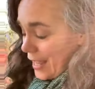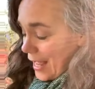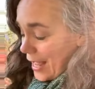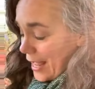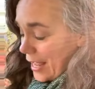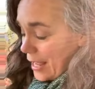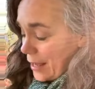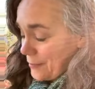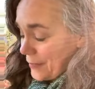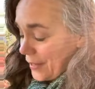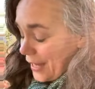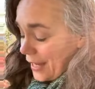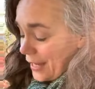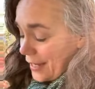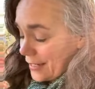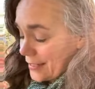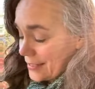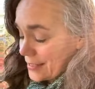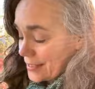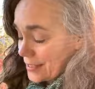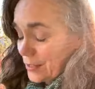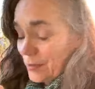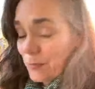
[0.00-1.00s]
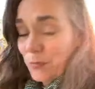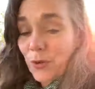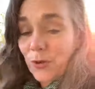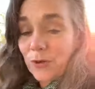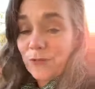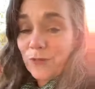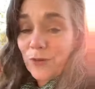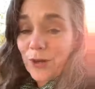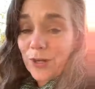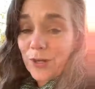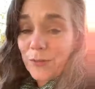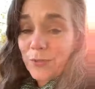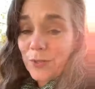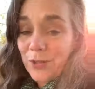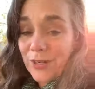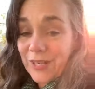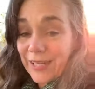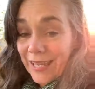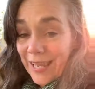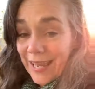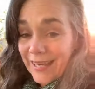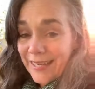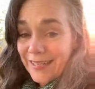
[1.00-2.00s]
And it's important for our
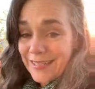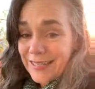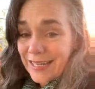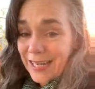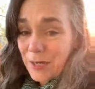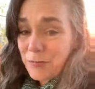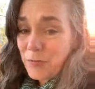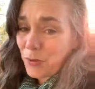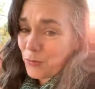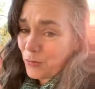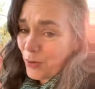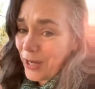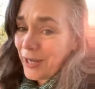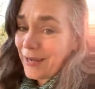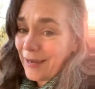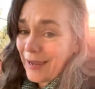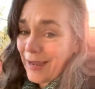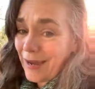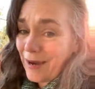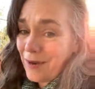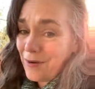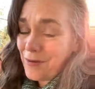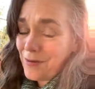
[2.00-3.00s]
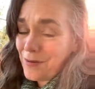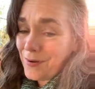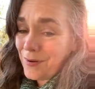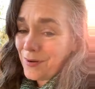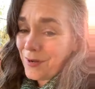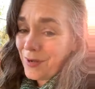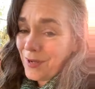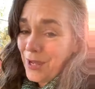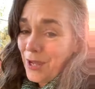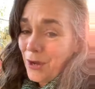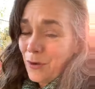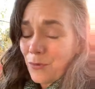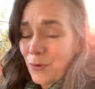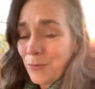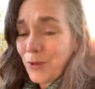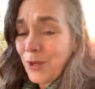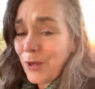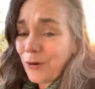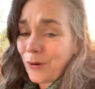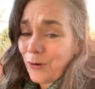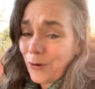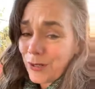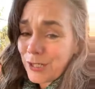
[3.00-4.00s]
community anytime, but right now, when
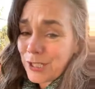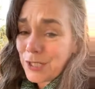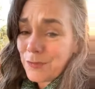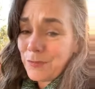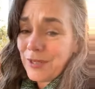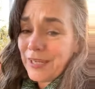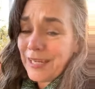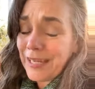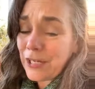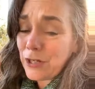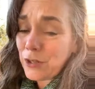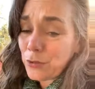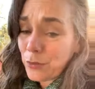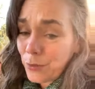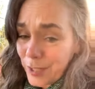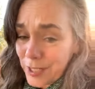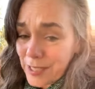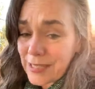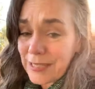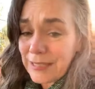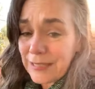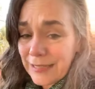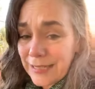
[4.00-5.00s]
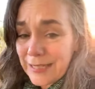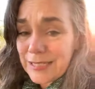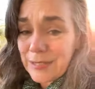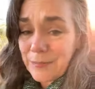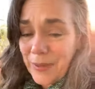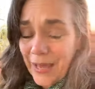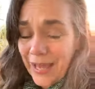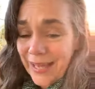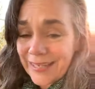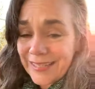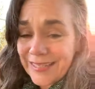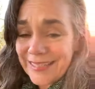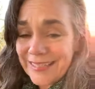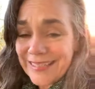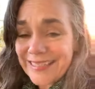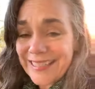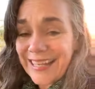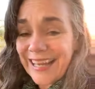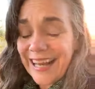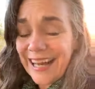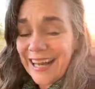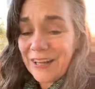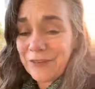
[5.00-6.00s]
we are going to be increasingly
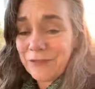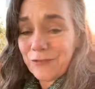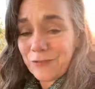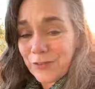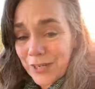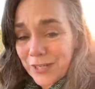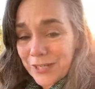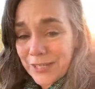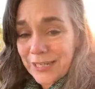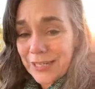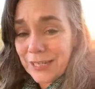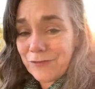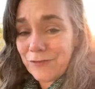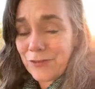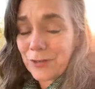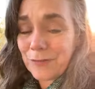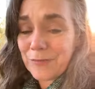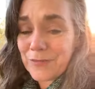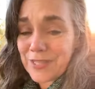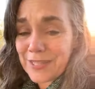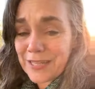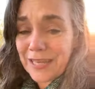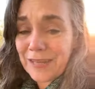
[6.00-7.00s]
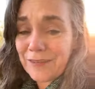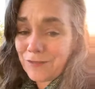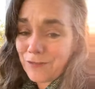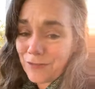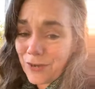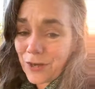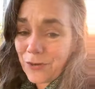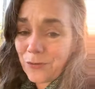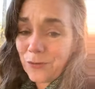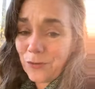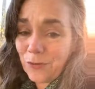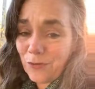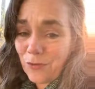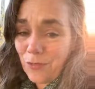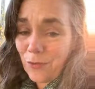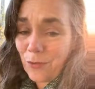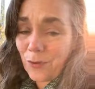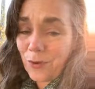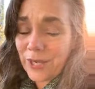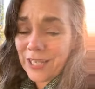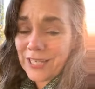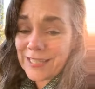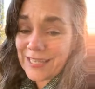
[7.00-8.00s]
dependent on funding from state and federal
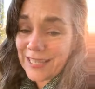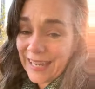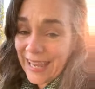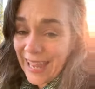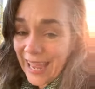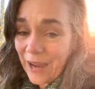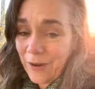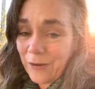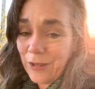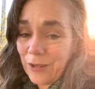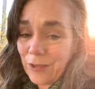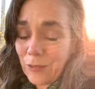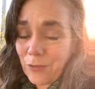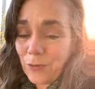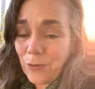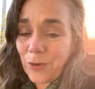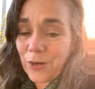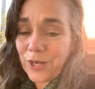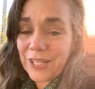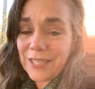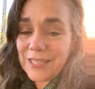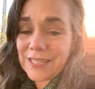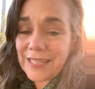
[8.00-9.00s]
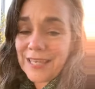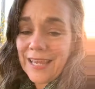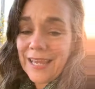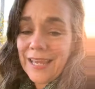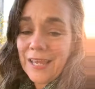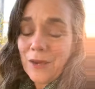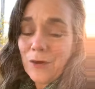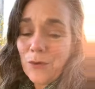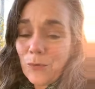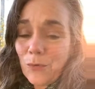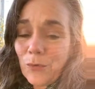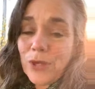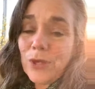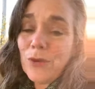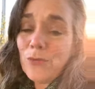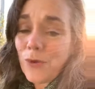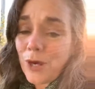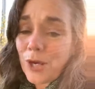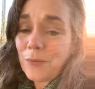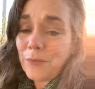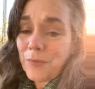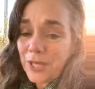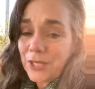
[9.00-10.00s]
authorities and county authorities, we
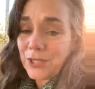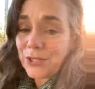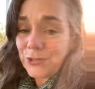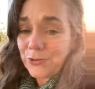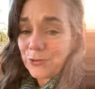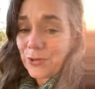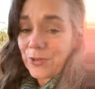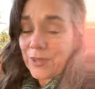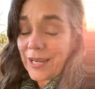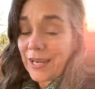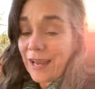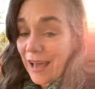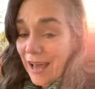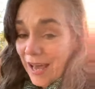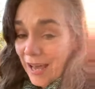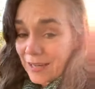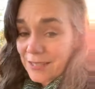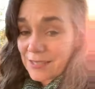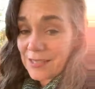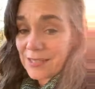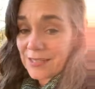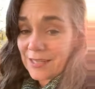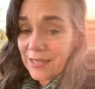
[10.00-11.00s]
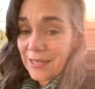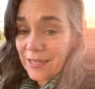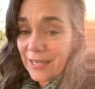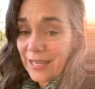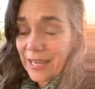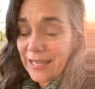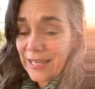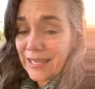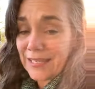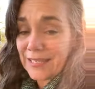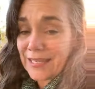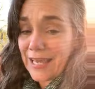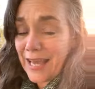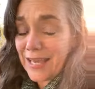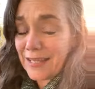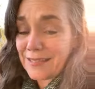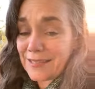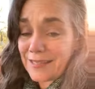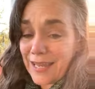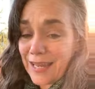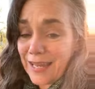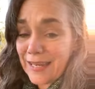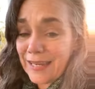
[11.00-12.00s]
want to make sure that Ossining
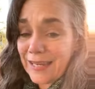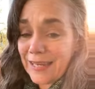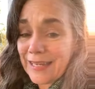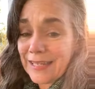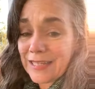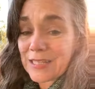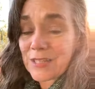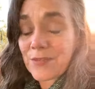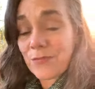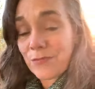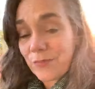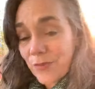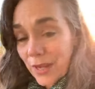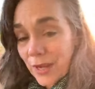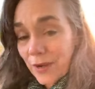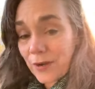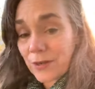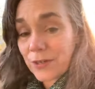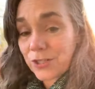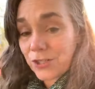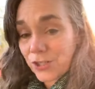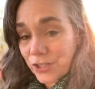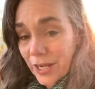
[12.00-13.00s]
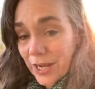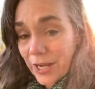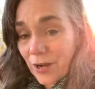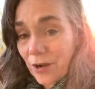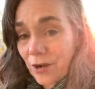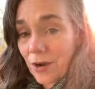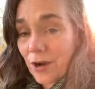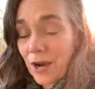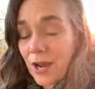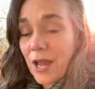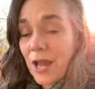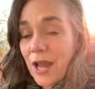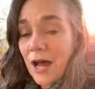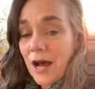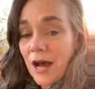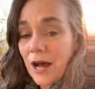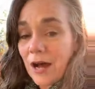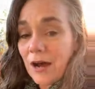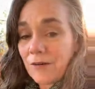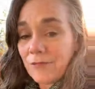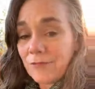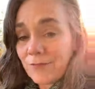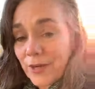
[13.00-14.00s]
has getting its fair share
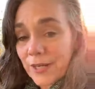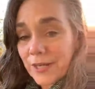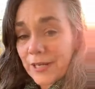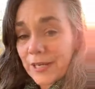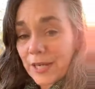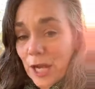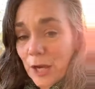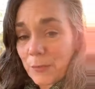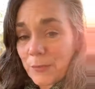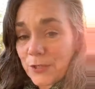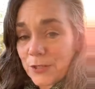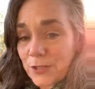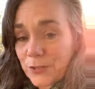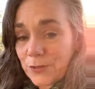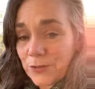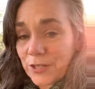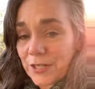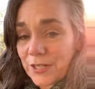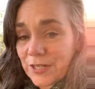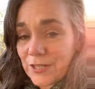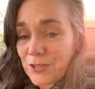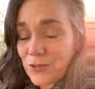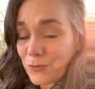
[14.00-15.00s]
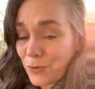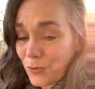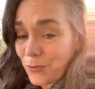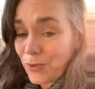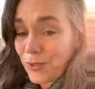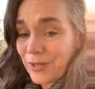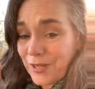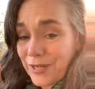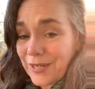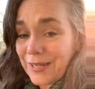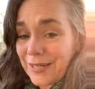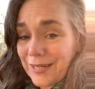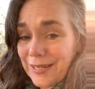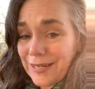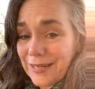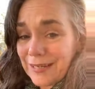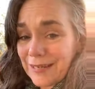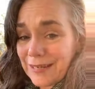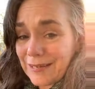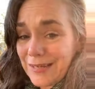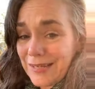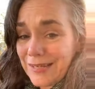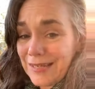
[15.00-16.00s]
of funding opportunities. We're really going to need
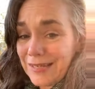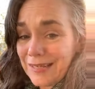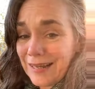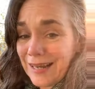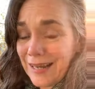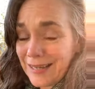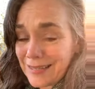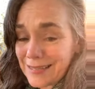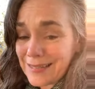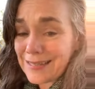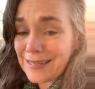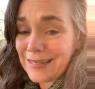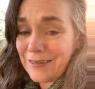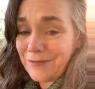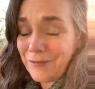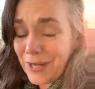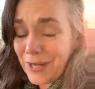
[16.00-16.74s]
it. Ossining